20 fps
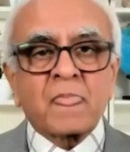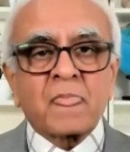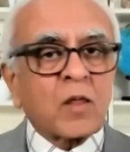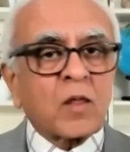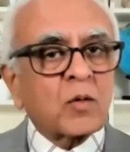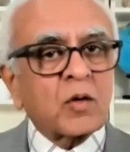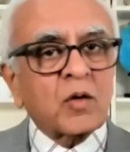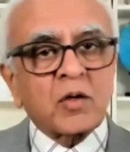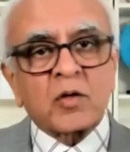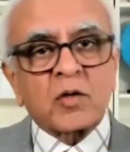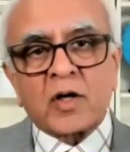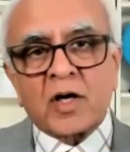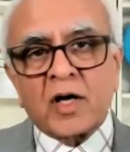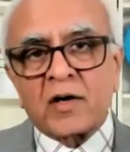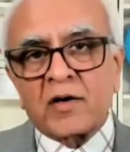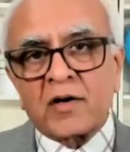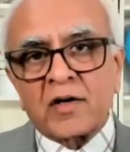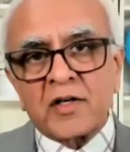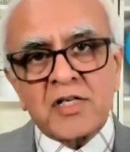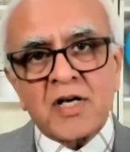You
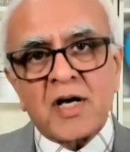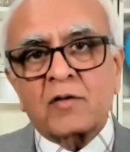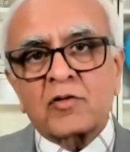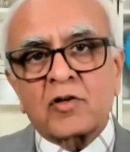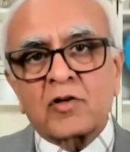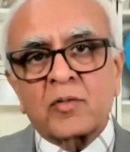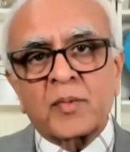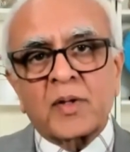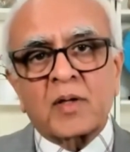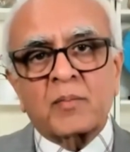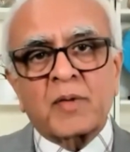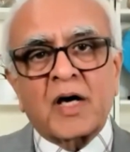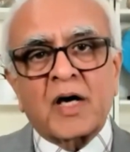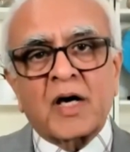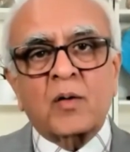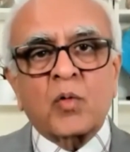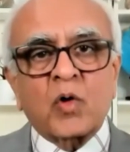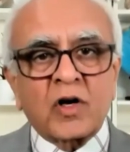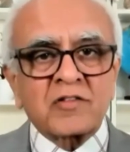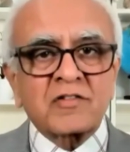can reach out to me
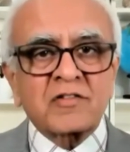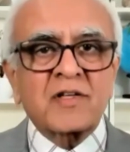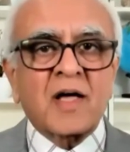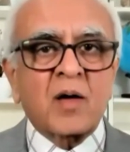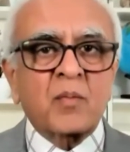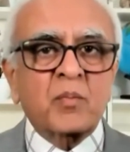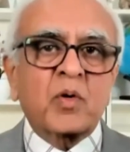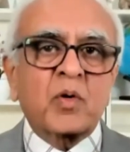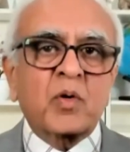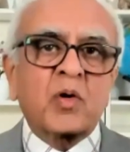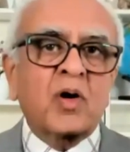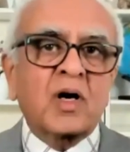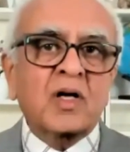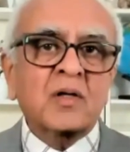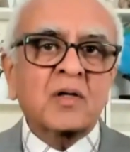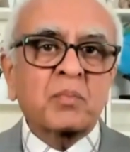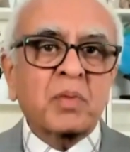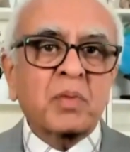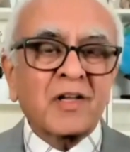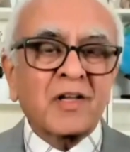by WhatsApp
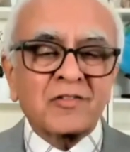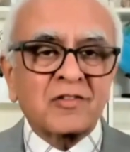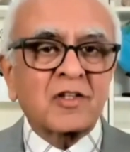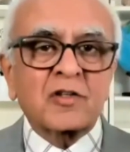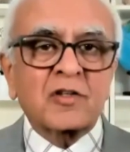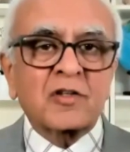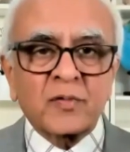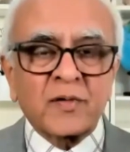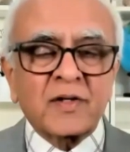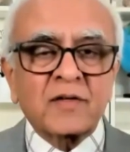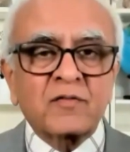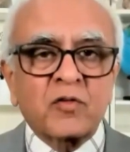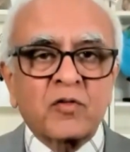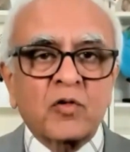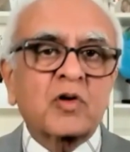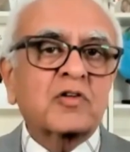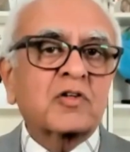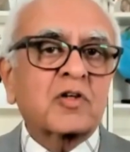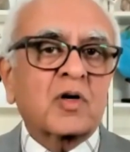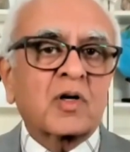on +61
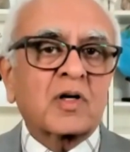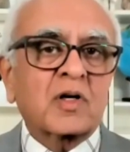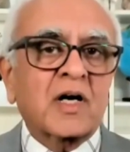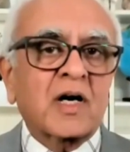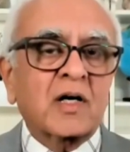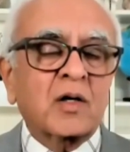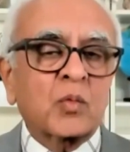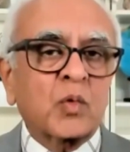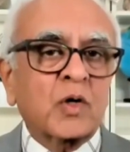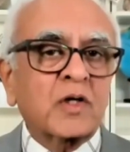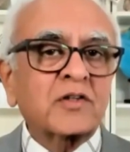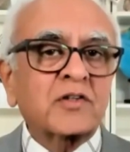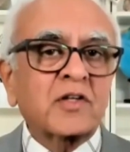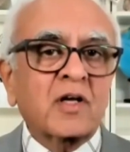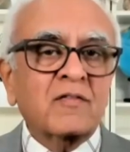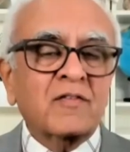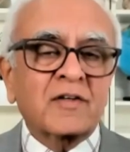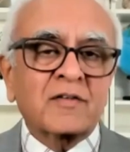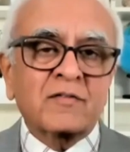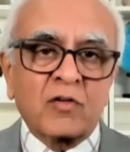409
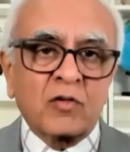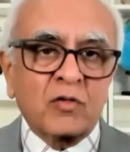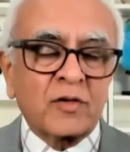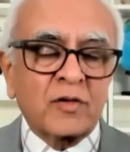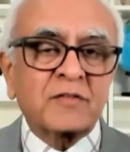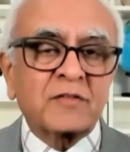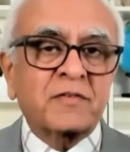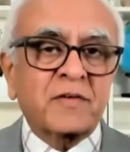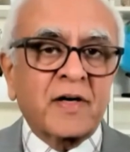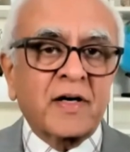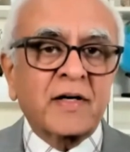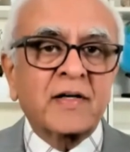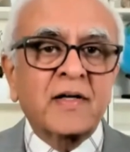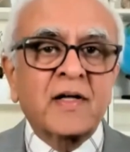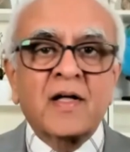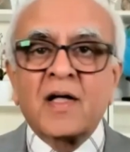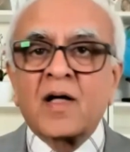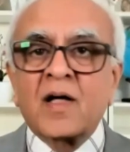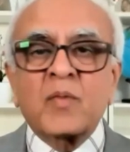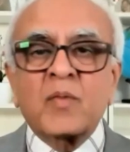131415.
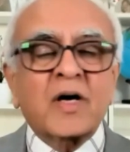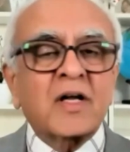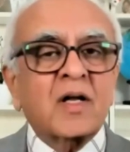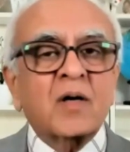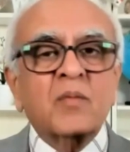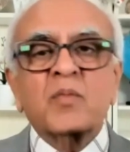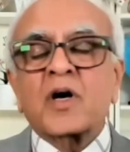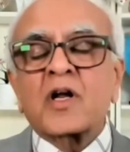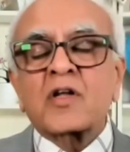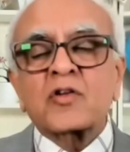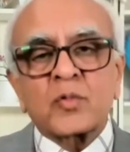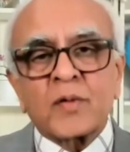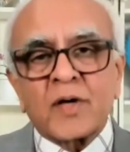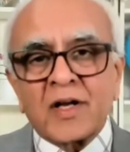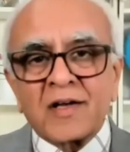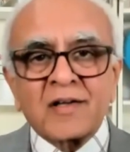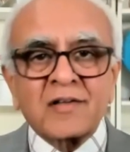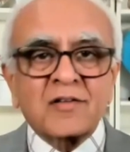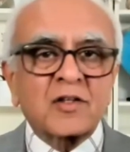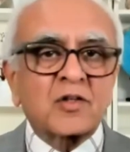My number is
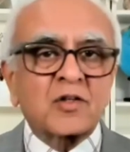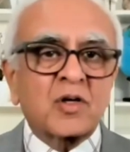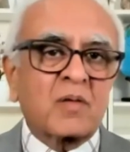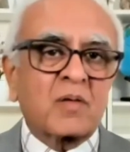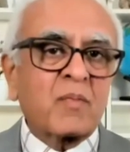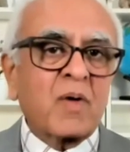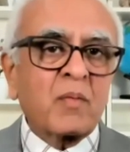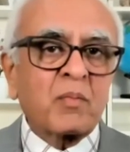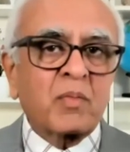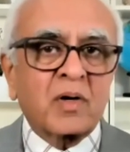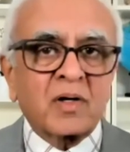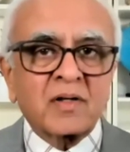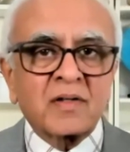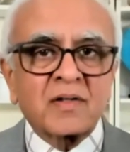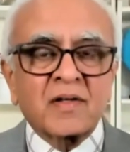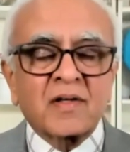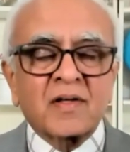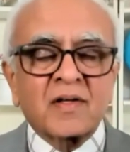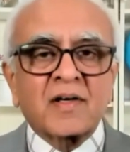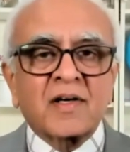very easy to remember.
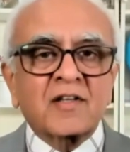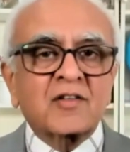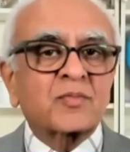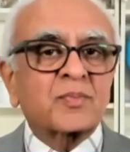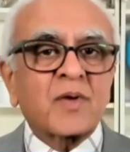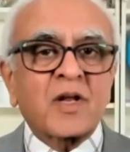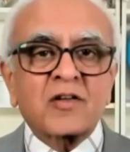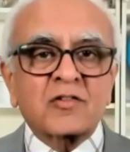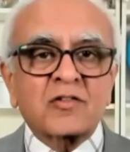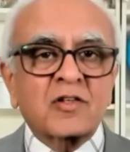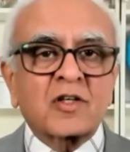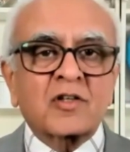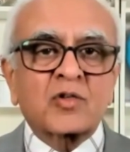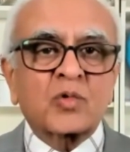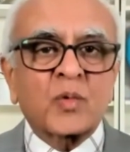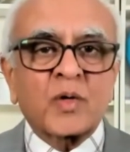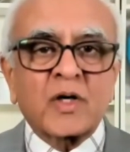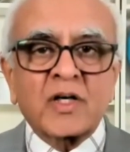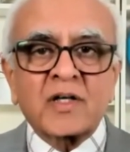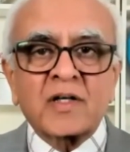It's
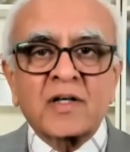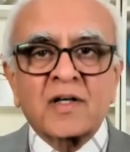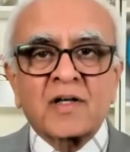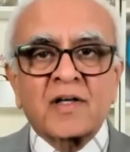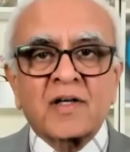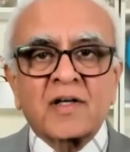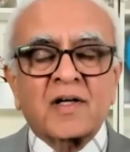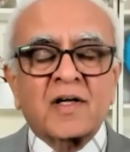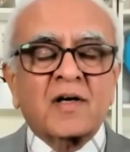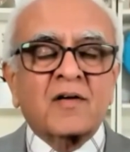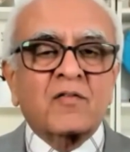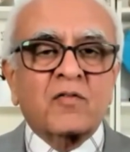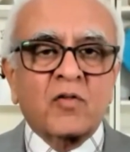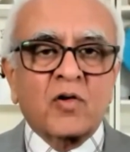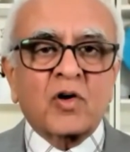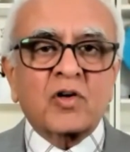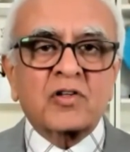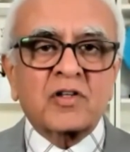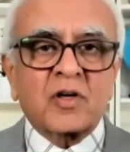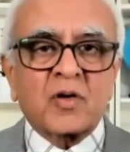+61
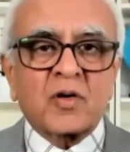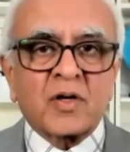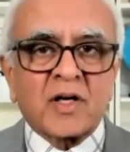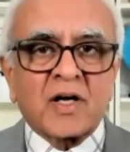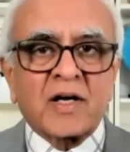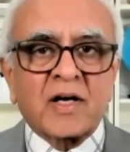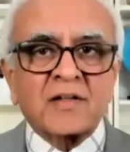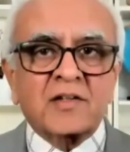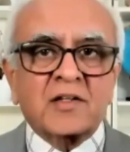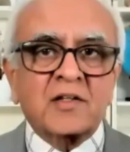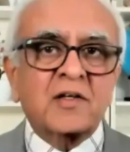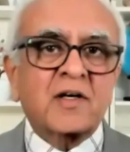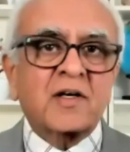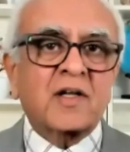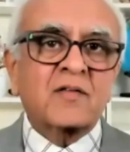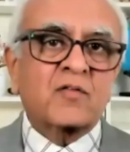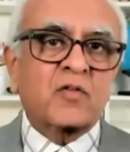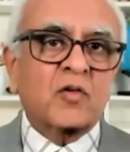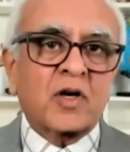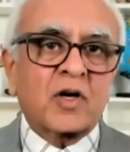409
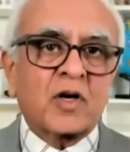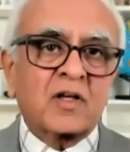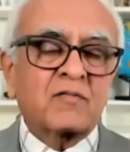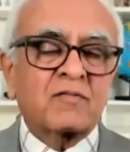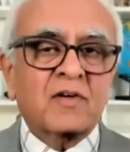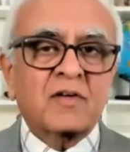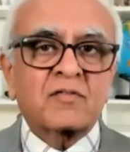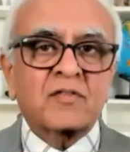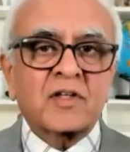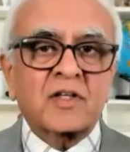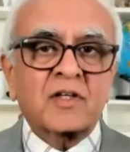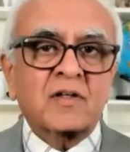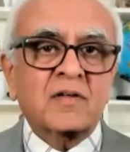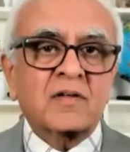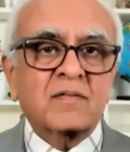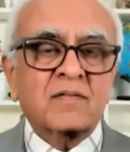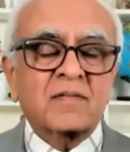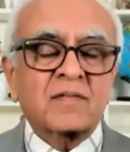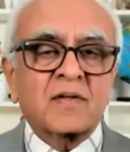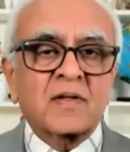13 14
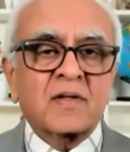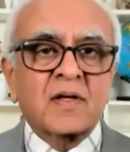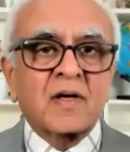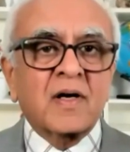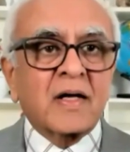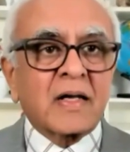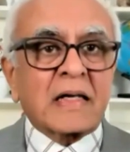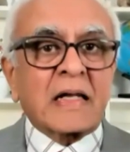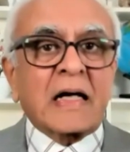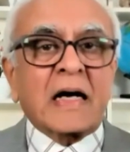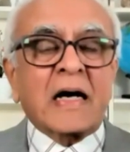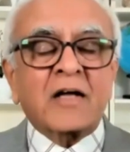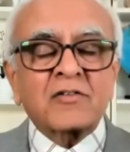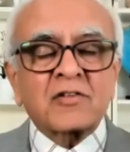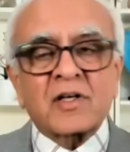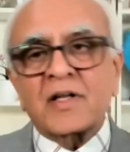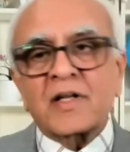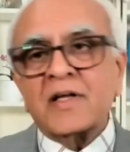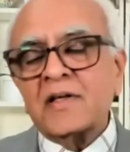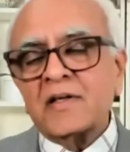15.
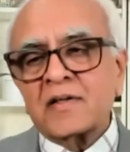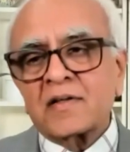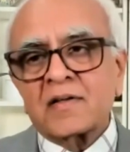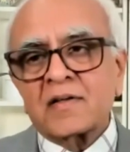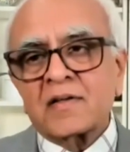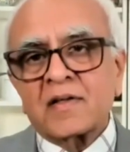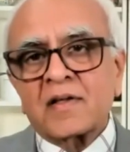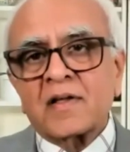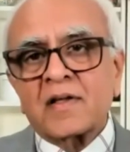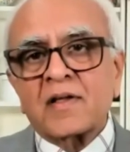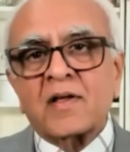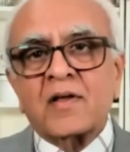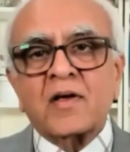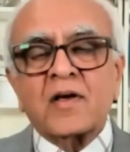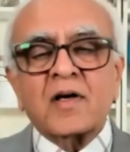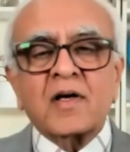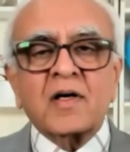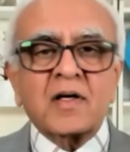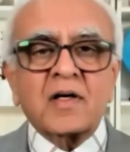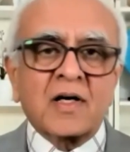Lastly,
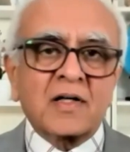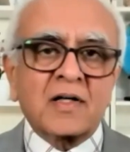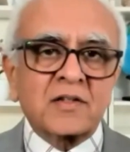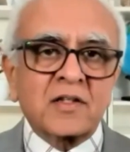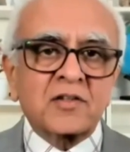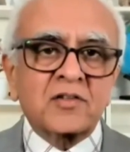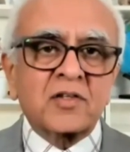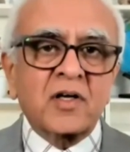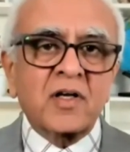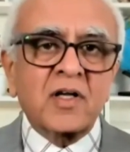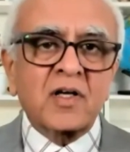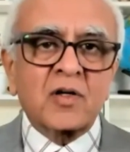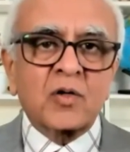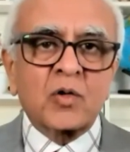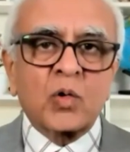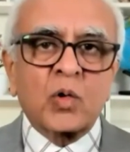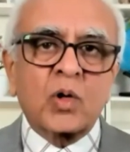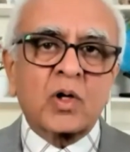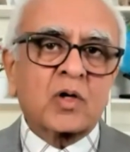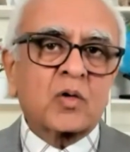here are the 3
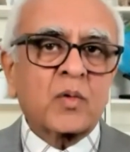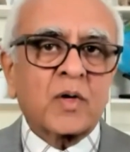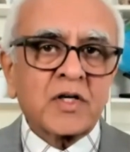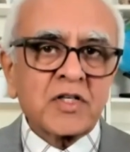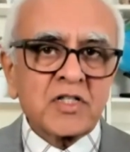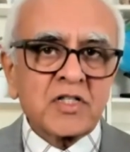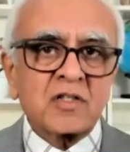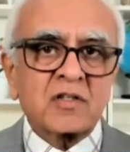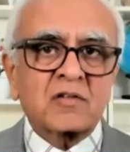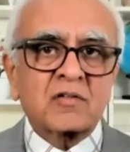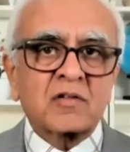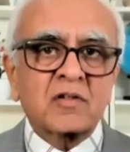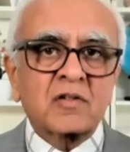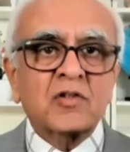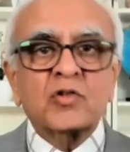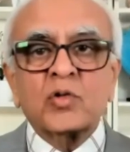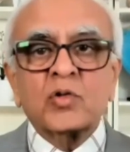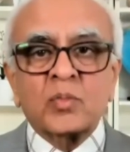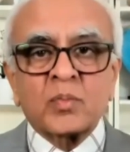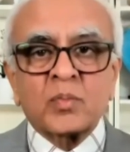gold questions
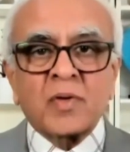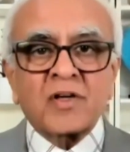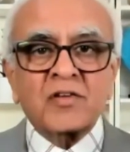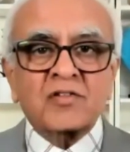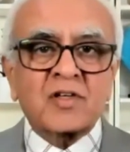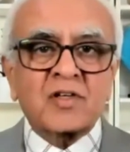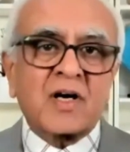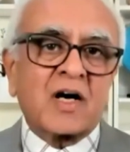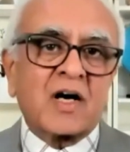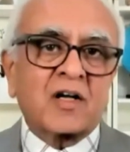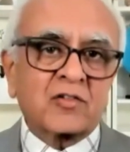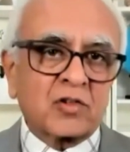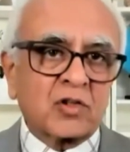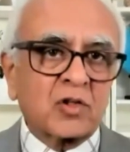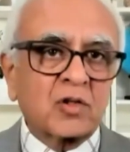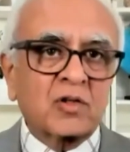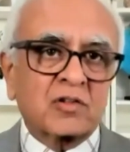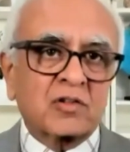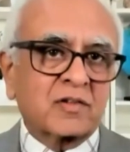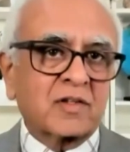you must ask
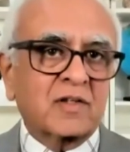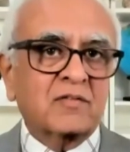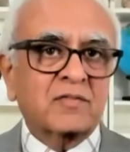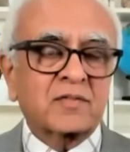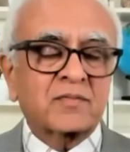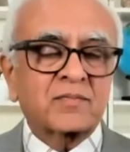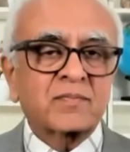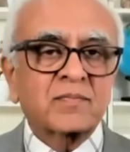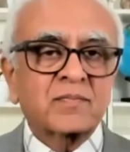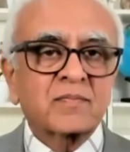yourself.